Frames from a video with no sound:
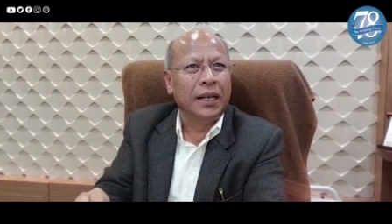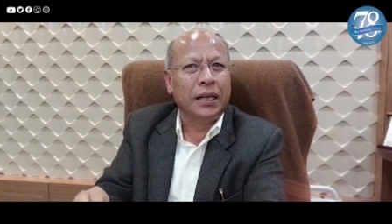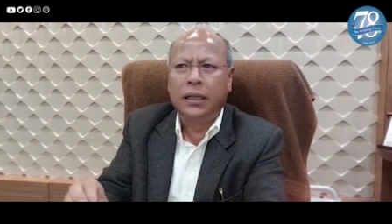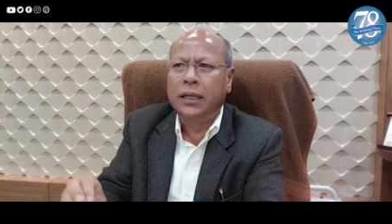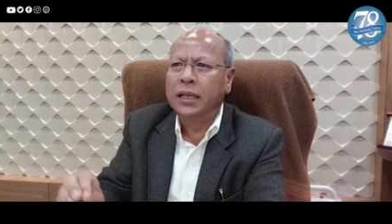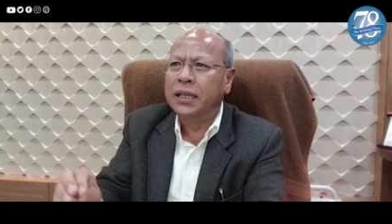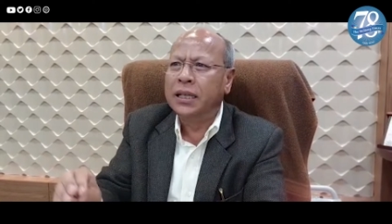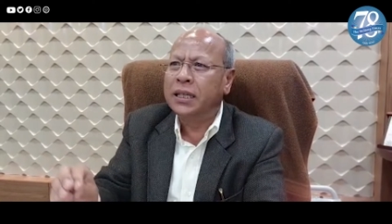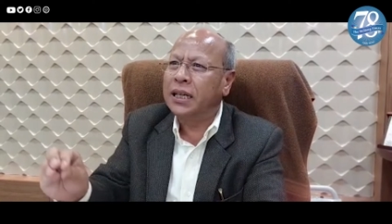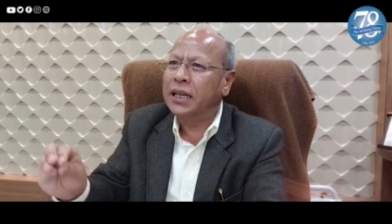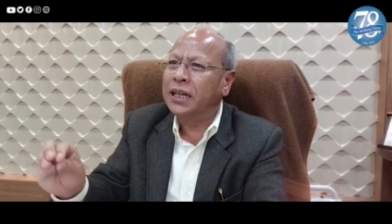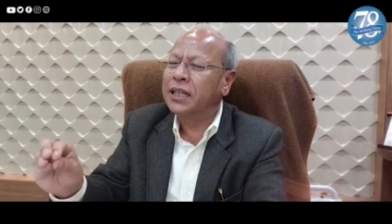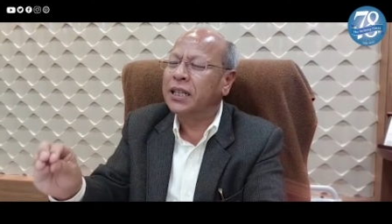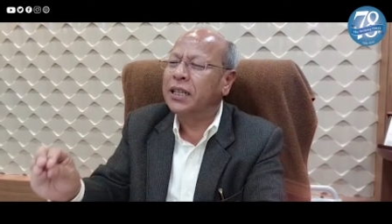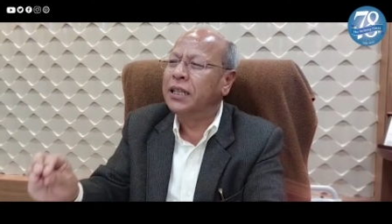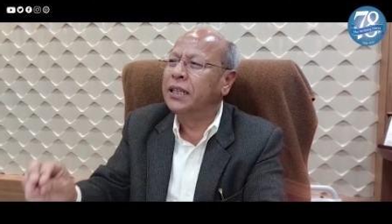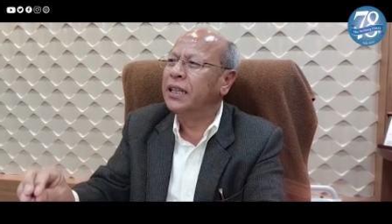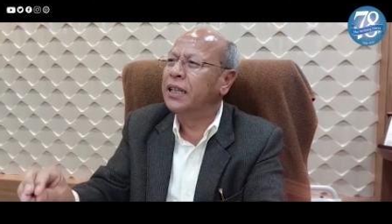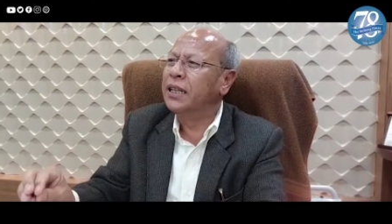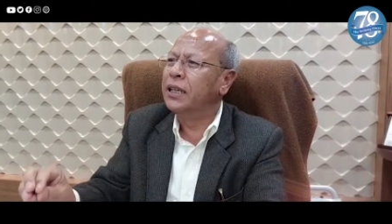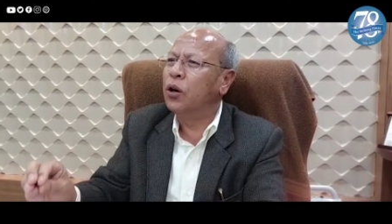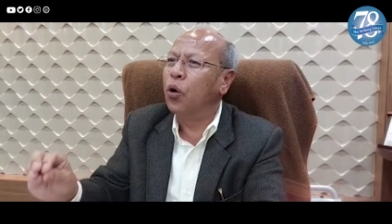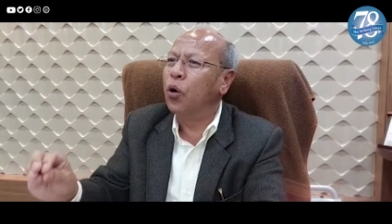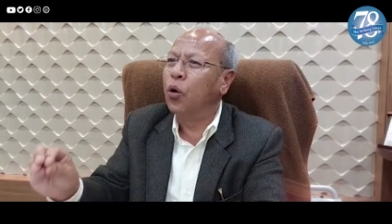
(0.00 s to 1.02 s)
this is
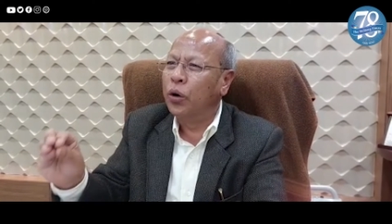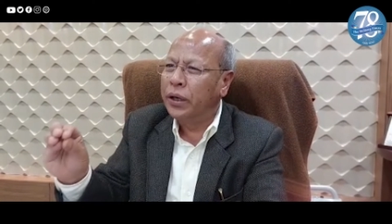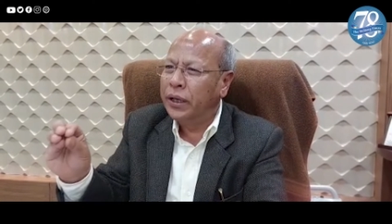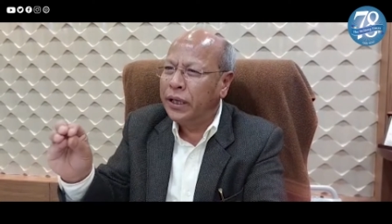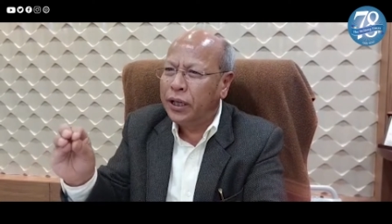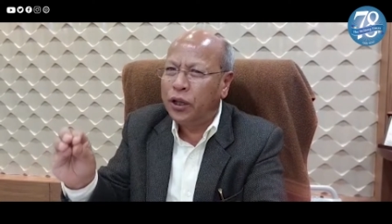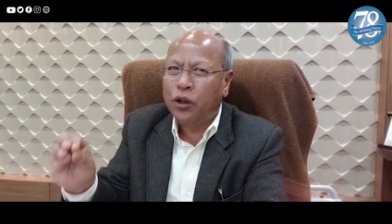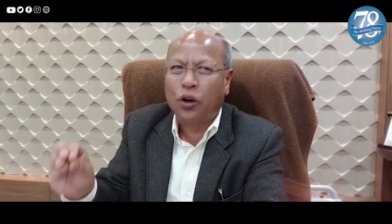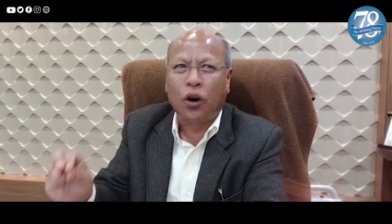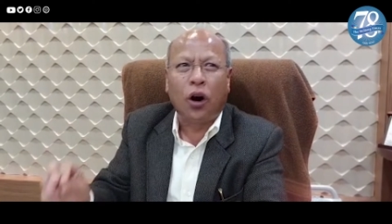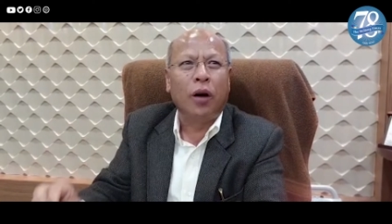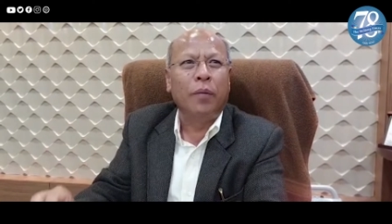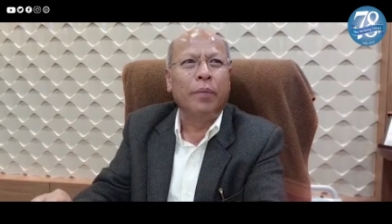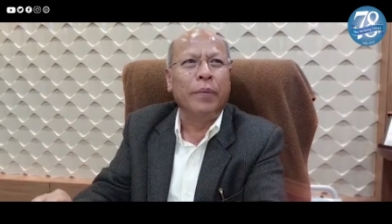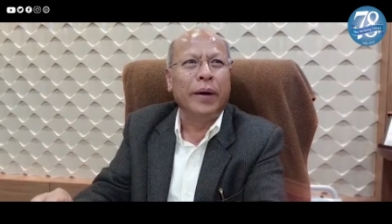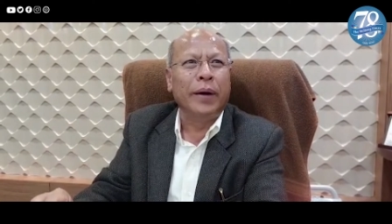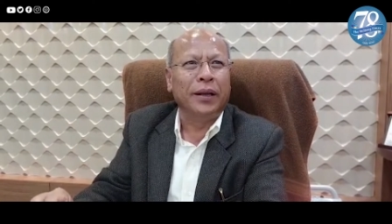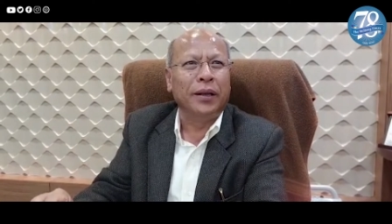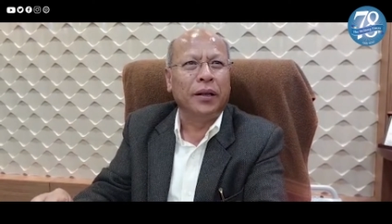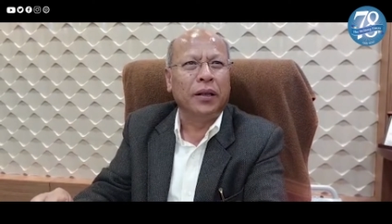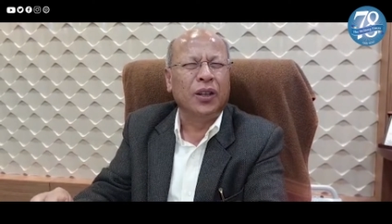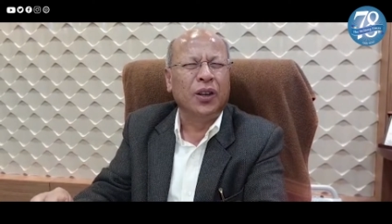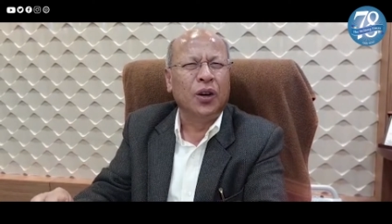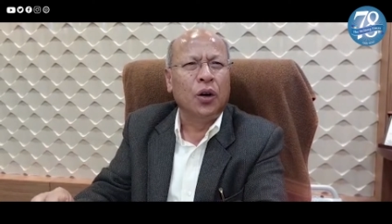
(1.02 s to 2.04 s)
the only government
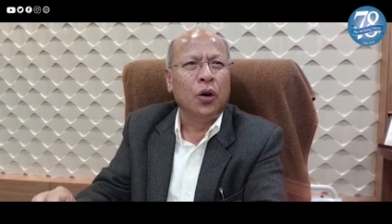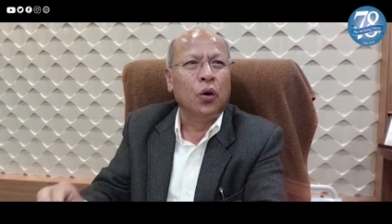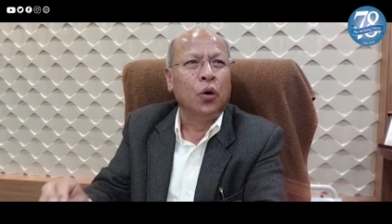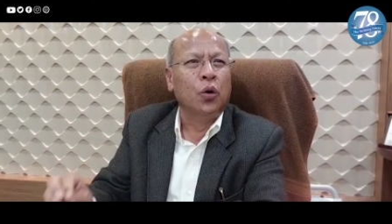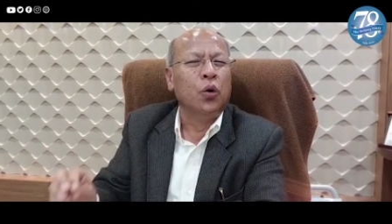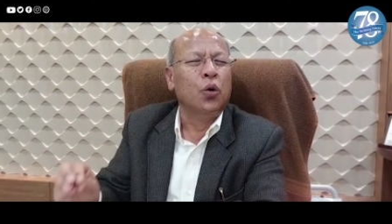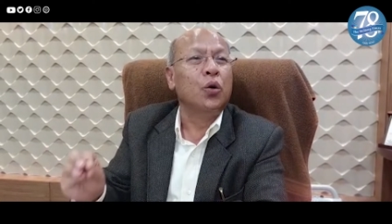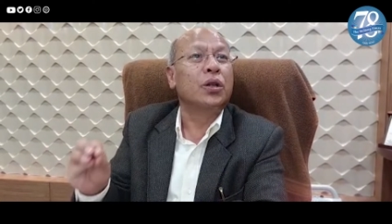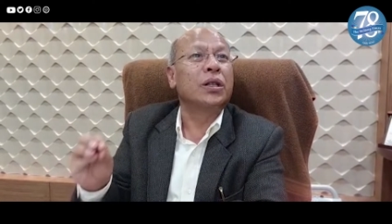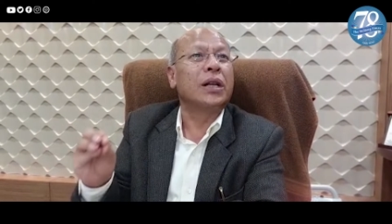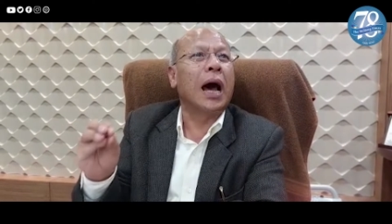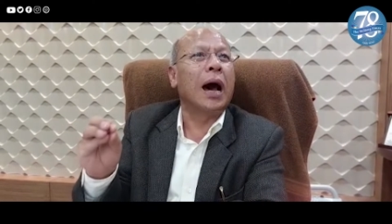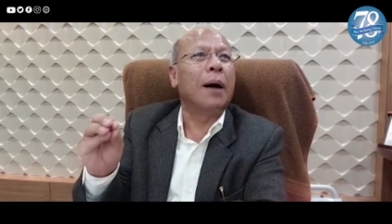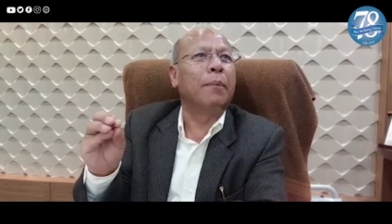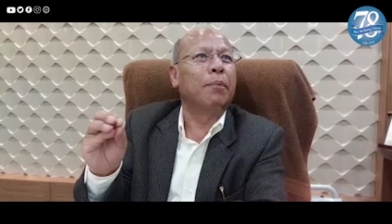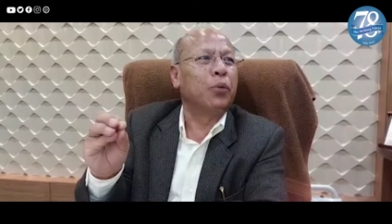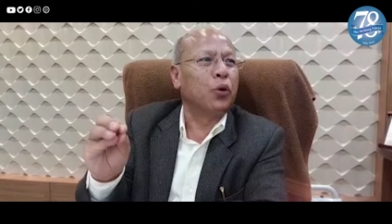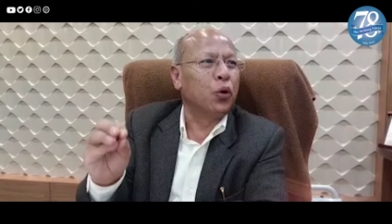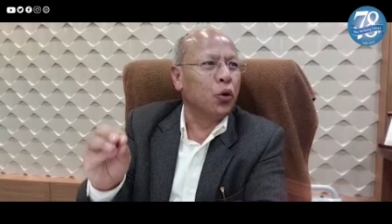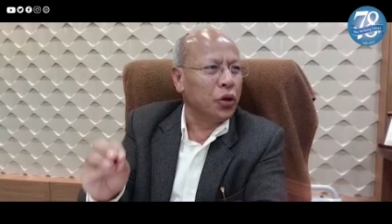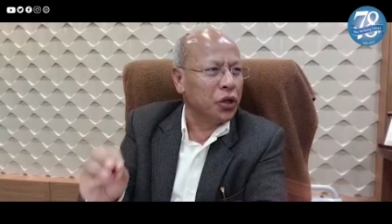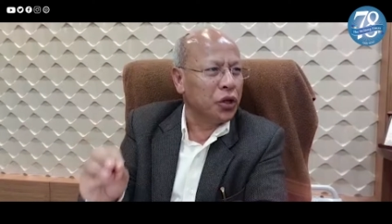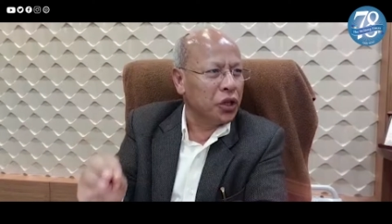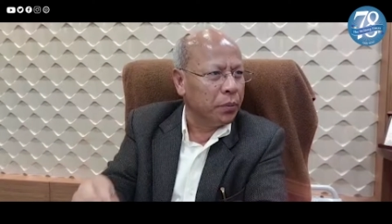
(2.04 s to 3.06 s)
who's
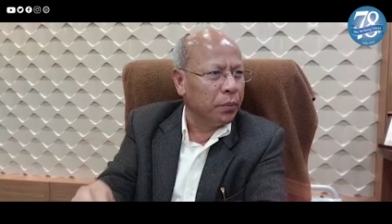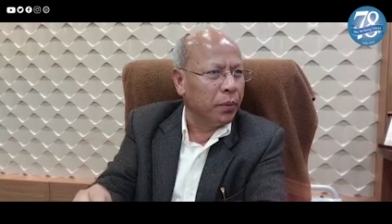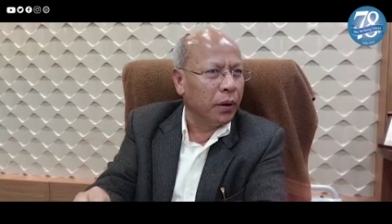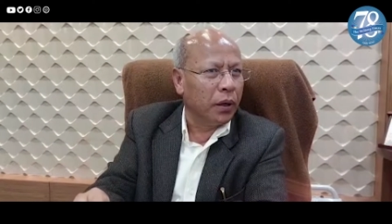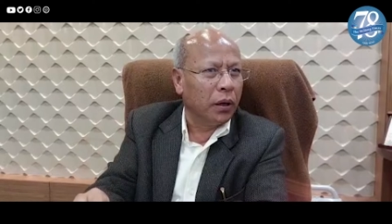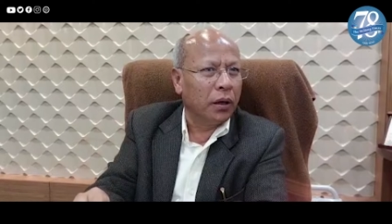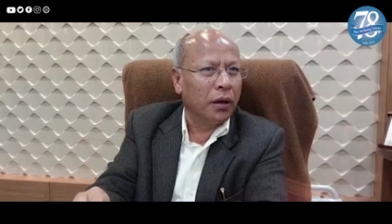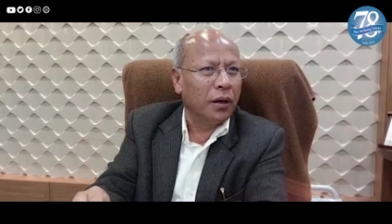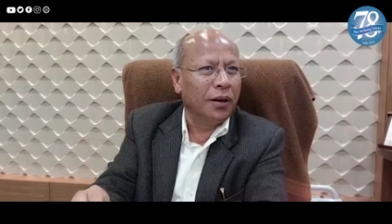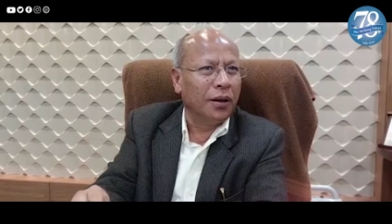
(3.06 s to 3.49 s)
approachable,